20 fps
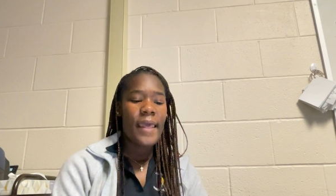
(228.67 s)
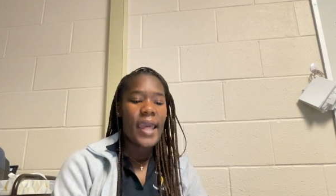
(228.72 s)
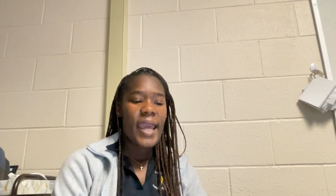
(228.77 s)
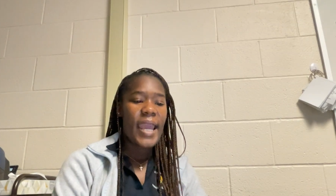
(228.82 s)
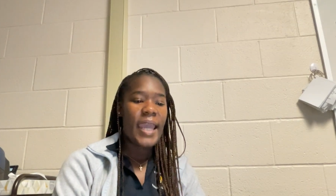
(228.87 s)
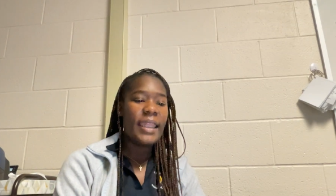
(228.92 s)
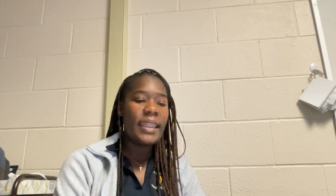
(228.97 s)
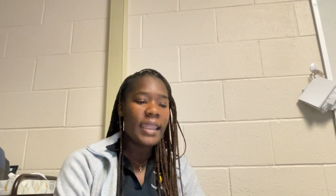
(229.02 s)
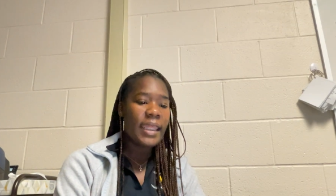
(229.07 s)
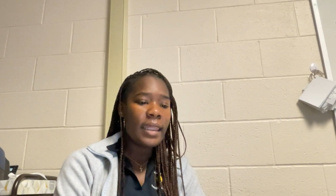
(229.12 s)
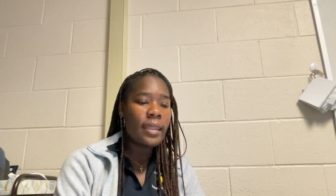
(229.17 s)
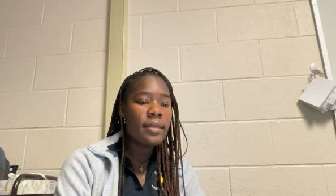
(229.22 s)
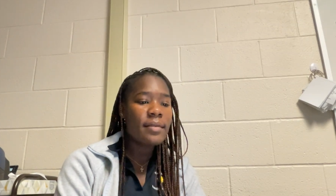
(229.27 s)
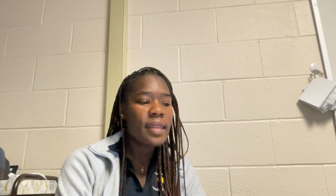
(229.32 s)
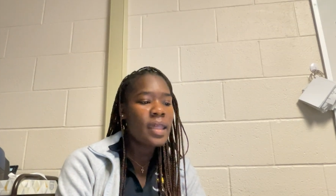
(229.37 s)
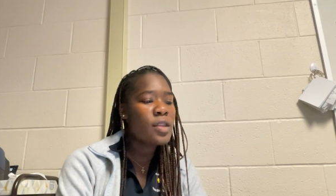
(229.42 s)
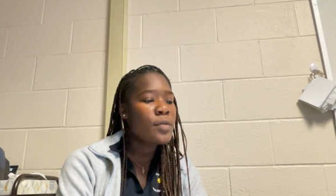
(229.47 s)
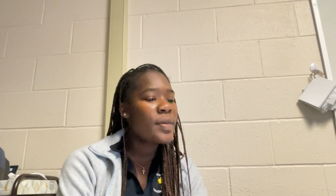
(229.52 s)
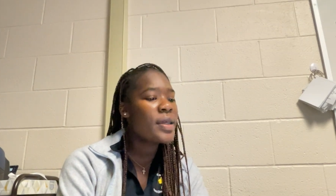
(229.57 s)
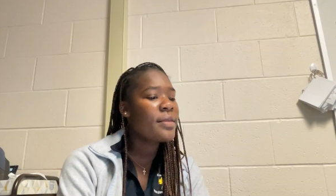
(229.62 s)
A need
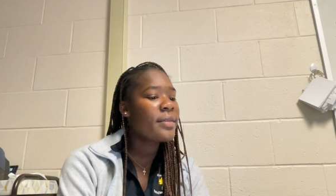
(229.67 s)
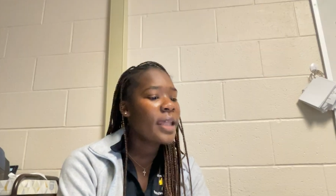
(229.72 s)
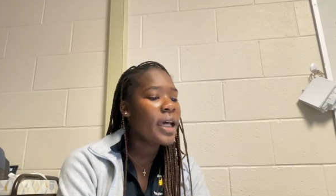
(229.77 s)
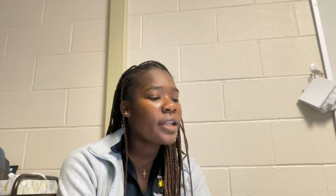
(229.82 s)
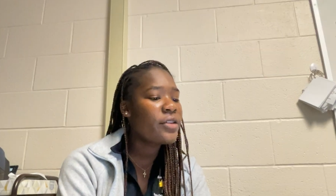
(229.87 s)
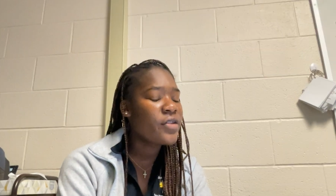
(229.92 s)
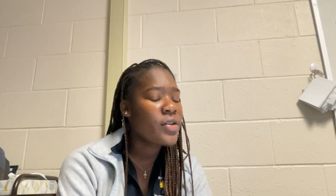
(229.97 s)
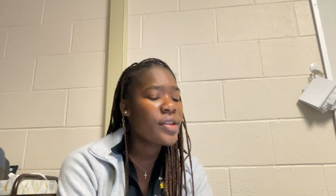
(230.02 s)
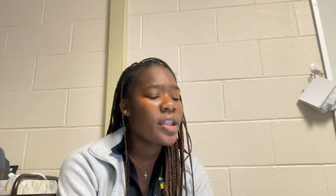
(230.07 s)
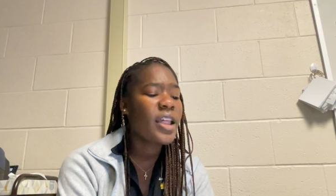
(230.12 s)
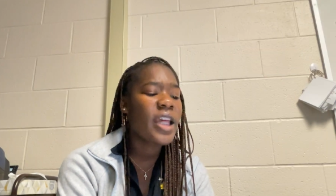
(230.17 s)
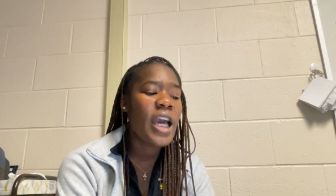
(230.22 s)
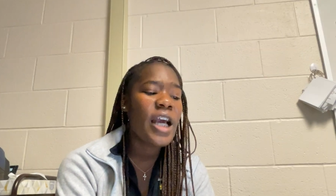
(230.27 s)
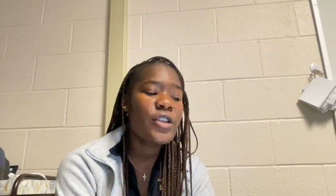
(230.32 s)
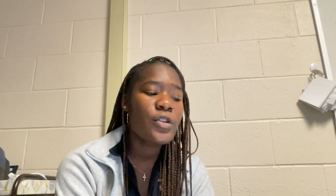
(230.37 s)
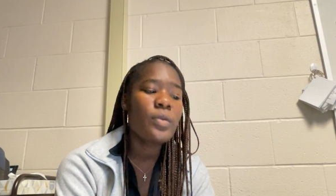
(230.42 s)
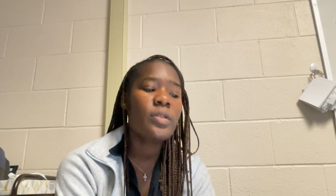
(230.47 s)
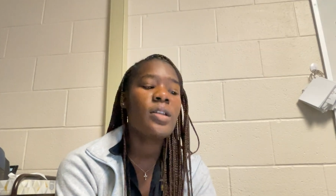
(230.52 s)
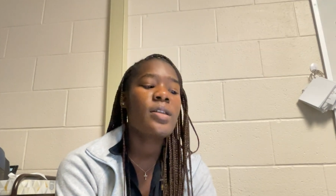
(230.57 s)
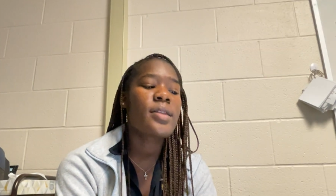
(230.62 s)
assessment is not just a
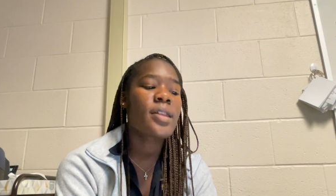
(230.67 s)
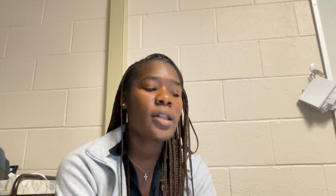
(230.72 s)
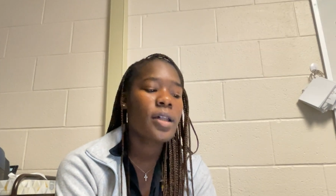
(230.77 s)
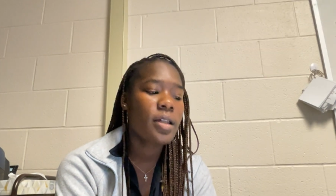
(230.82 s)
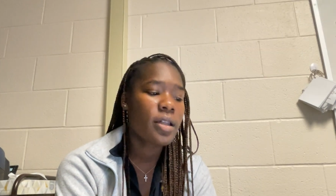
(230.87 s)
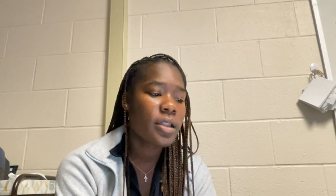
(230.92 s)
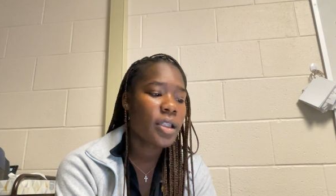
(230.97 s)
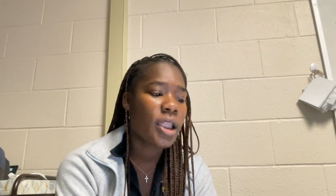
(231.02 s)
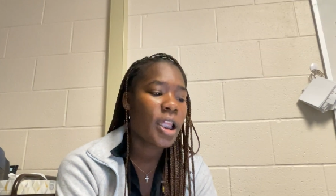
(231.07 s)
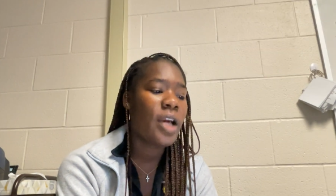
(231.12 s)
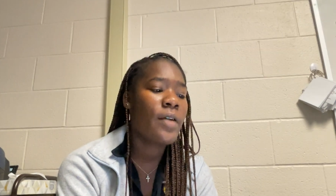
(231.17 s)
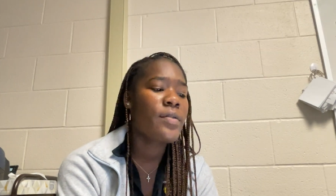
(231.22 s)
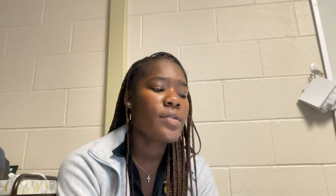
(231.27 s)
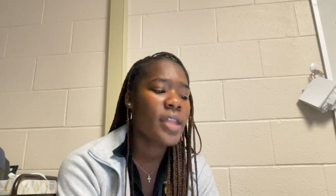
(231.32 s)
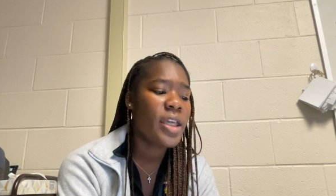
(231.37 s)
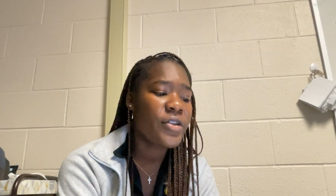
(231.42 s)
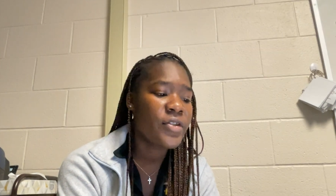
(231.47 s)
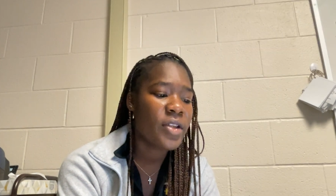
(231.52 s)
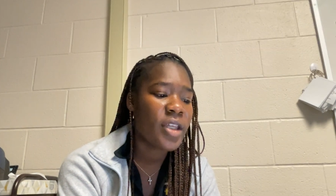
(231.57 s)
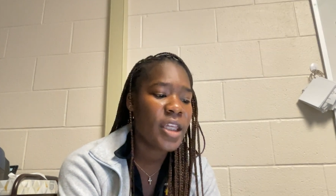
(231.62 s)
casual
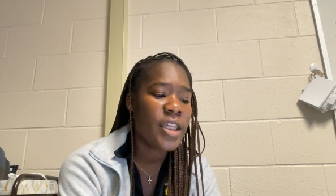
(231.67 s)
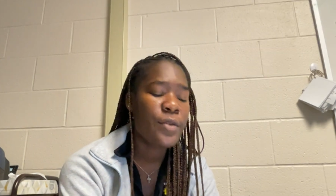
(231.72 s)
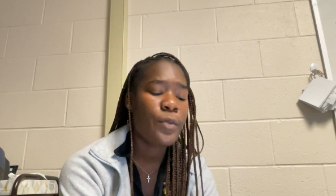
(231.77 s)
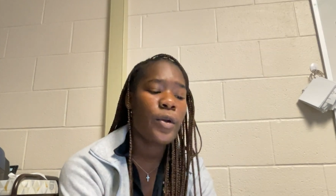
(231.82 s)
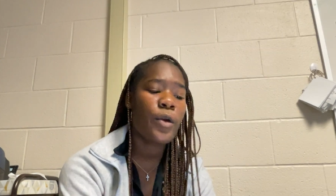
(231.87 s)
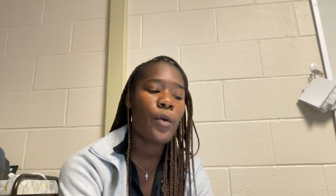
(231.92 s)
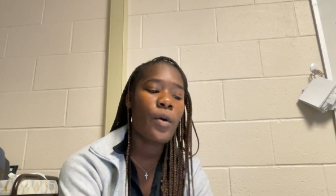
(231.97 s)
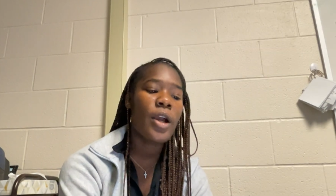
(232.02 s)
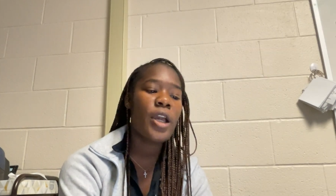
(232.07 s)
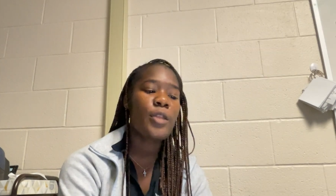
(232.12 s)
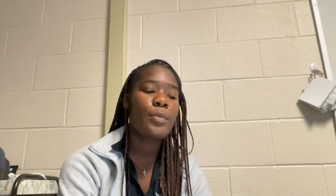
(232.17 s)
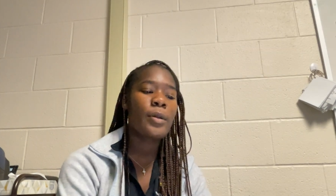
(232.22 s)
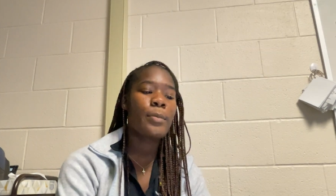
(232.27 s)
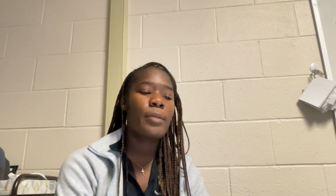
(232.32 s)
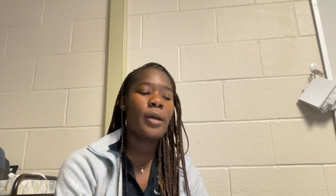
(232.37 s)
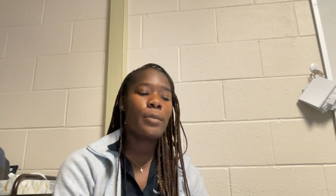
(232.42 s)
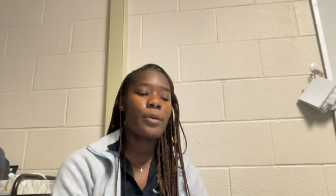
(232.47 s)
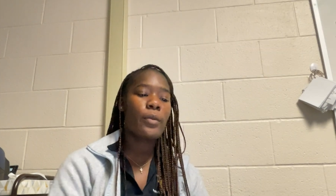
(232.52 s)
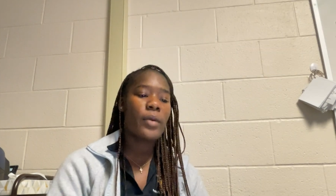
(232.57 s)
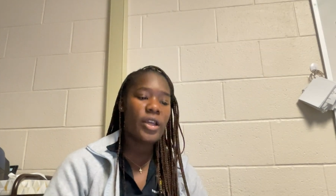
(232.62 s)
conversation, it requires
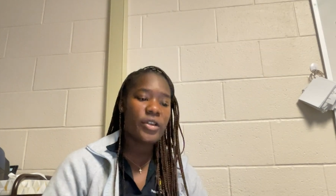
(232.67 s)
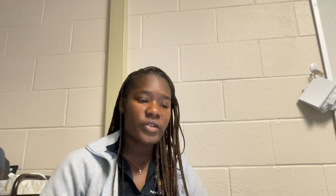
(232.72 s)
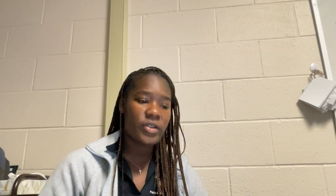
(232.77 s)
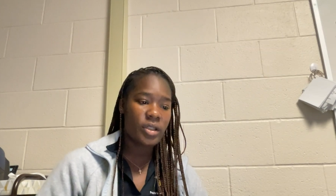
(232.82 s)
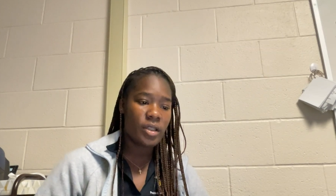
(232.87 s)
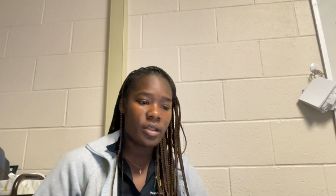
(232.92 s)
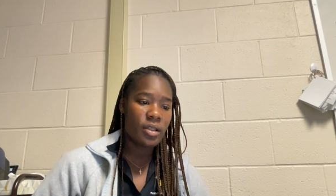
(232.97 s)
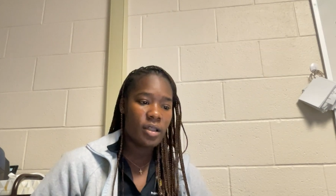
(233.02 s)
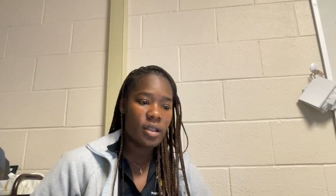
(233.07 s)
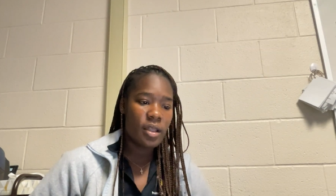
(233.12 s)
preparation.